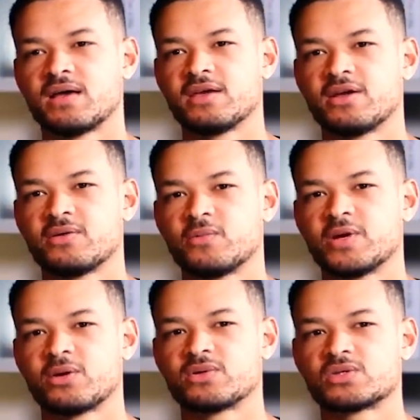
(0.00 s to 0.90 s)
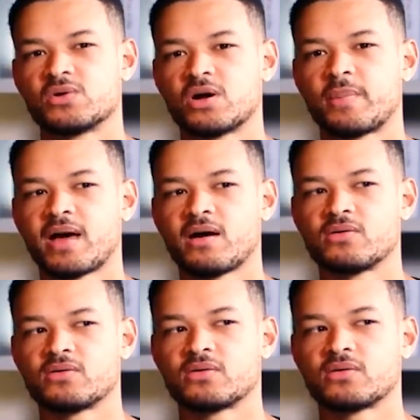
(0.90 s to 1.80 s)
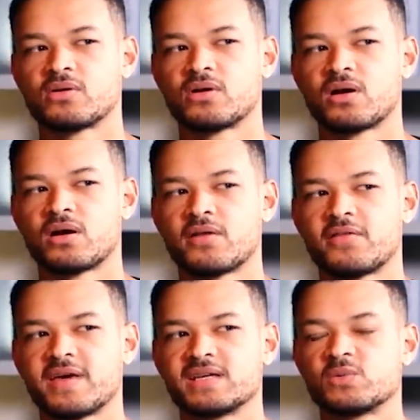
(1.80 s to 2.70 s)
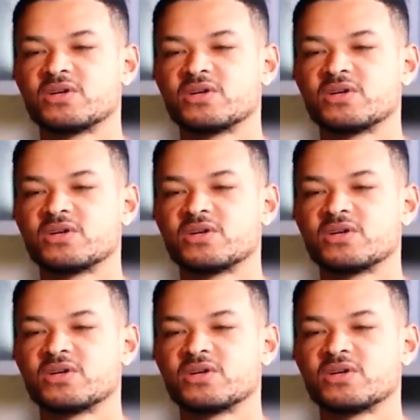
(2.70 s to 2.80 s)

we don't talk about things